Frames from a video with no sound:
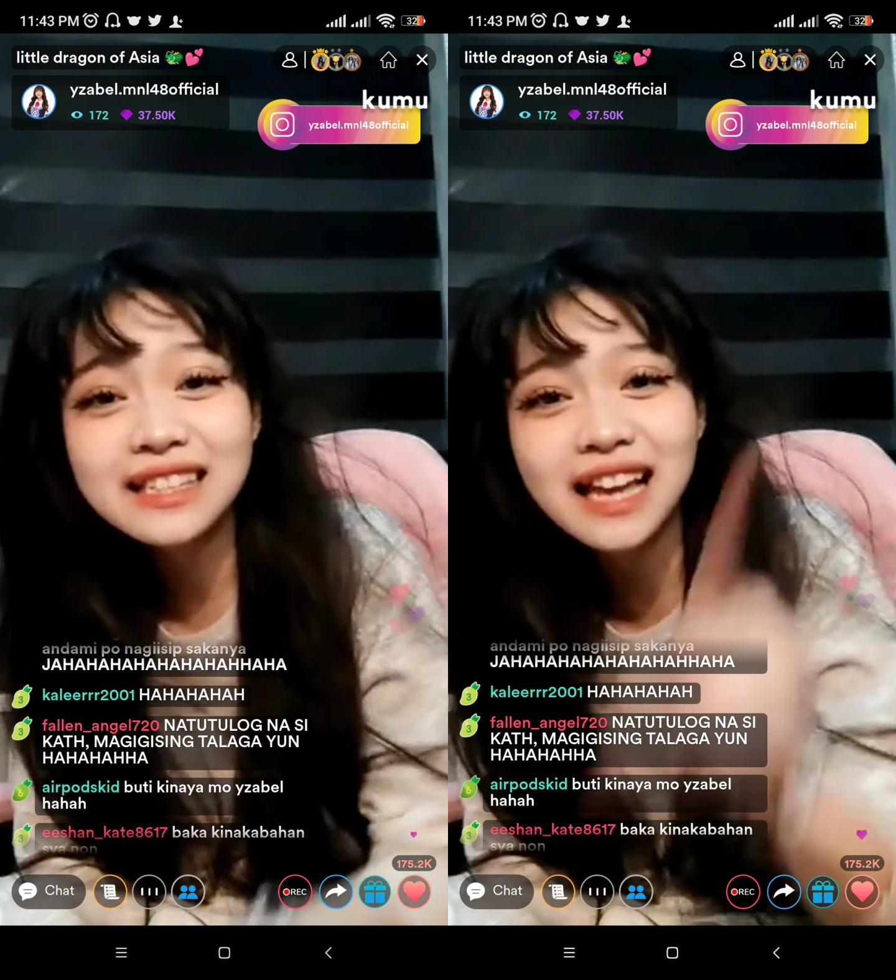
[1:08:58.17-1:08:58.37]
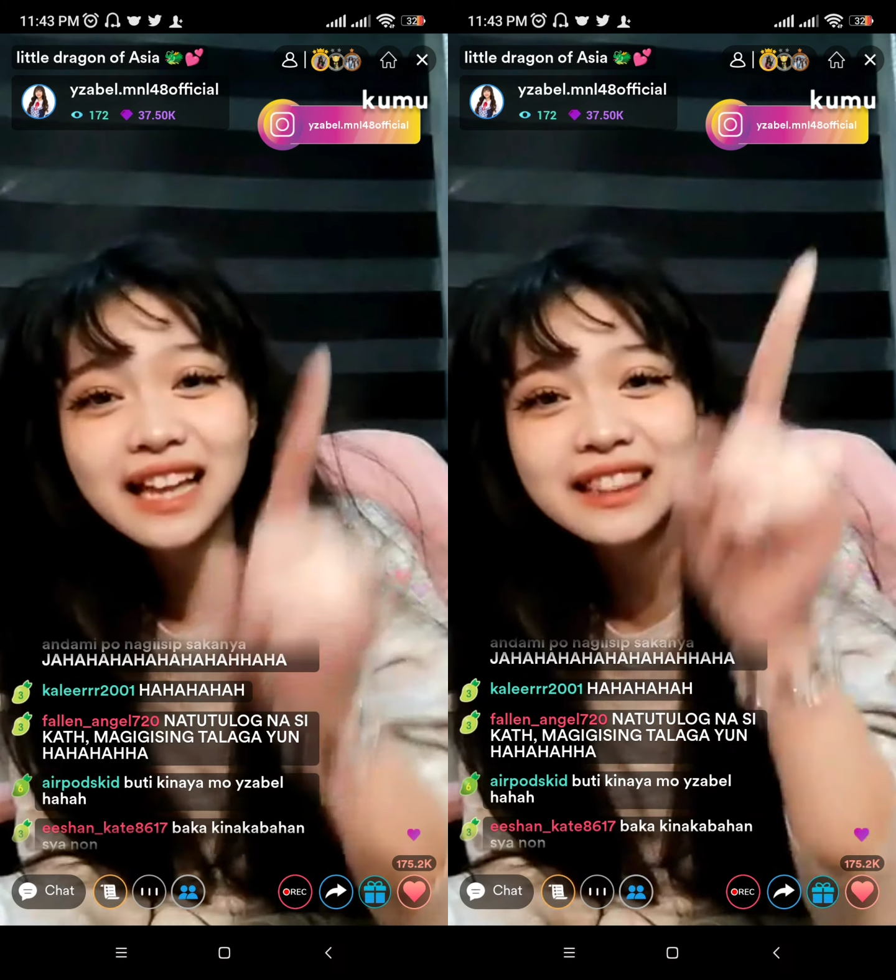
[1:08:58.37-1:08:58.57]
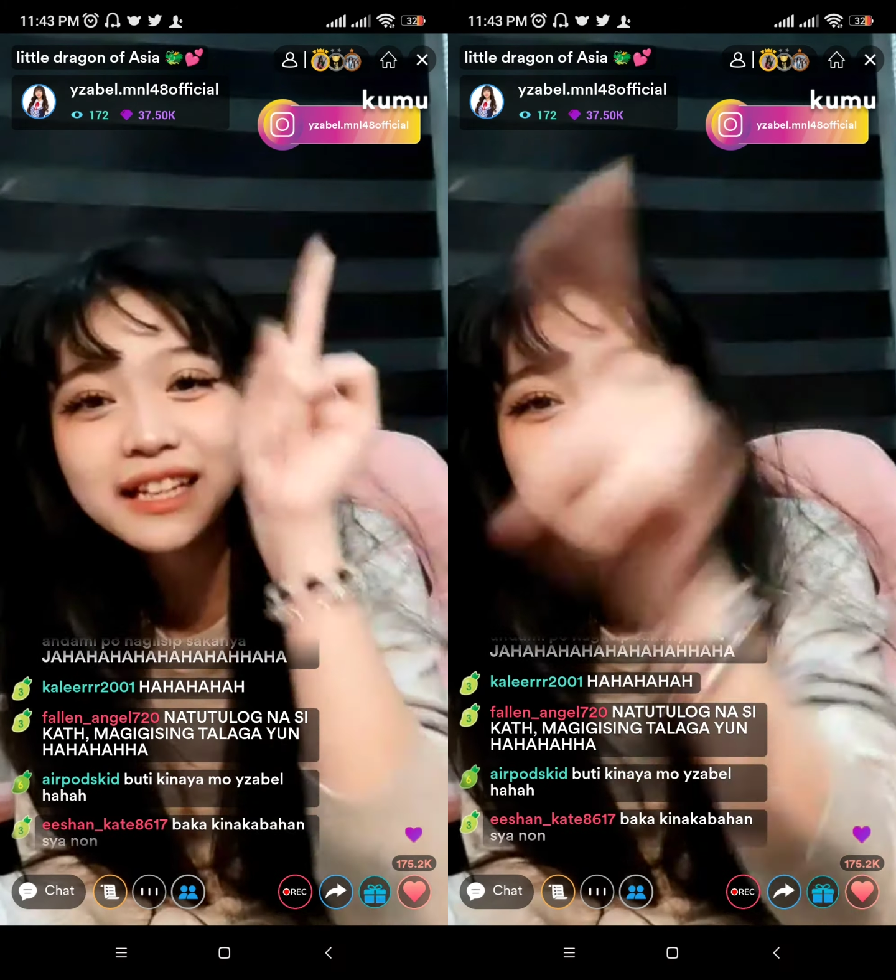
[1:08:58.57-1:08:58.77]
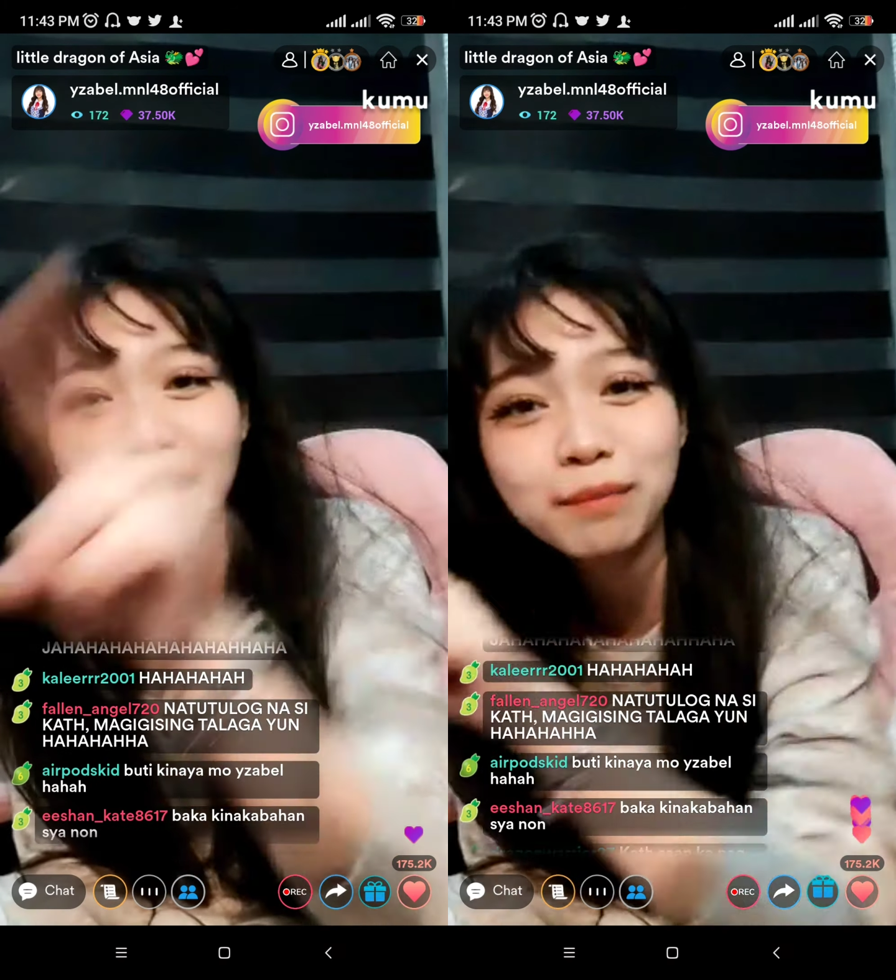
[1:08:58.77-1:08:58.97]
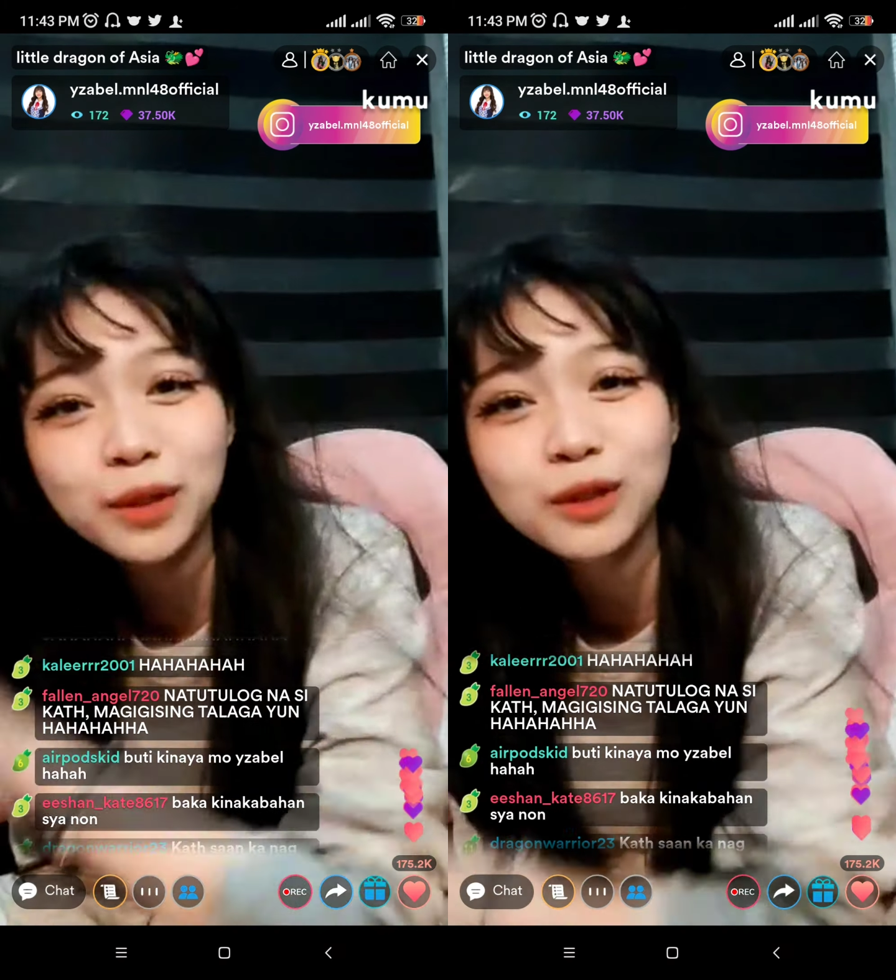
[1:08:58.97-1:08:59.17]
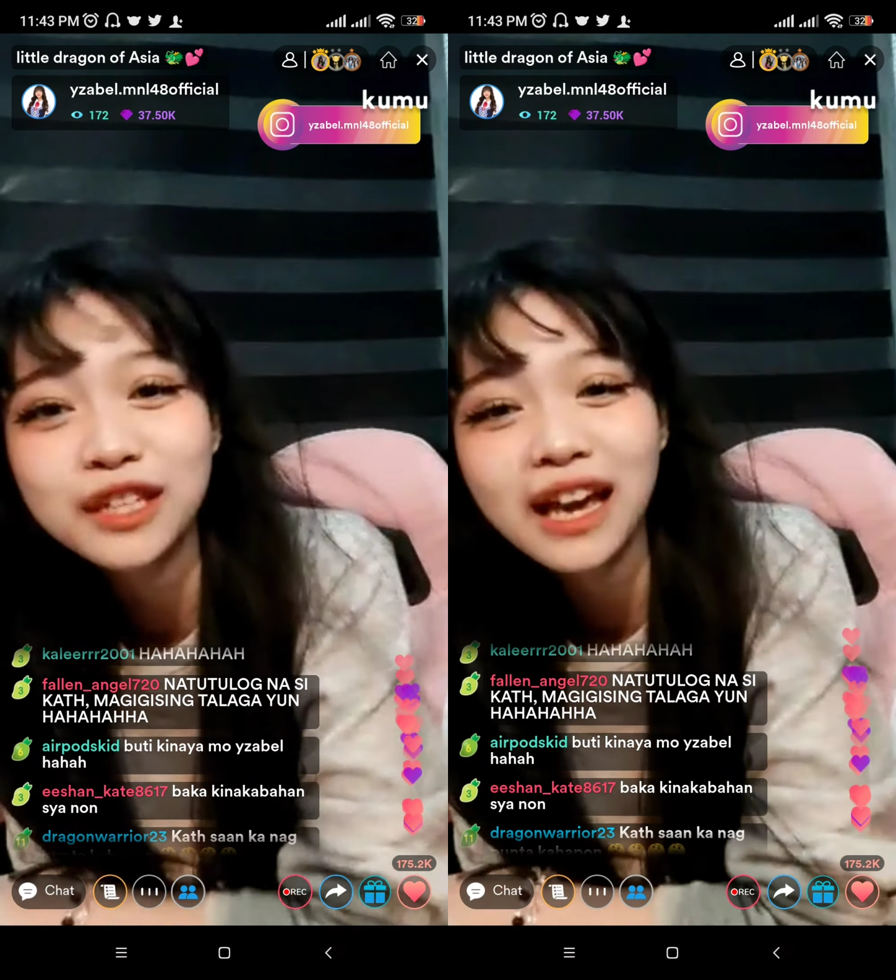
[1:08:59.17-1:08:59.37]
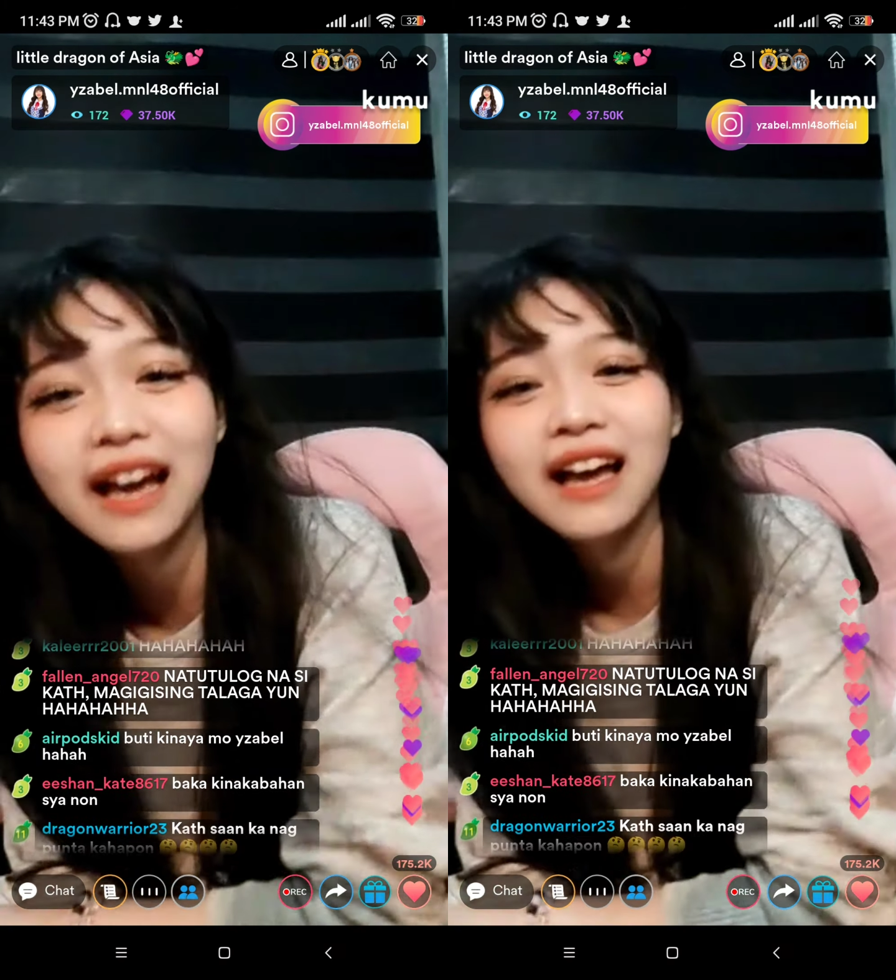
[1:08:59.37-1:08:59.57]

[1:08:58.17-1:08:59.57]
sad na champion siya?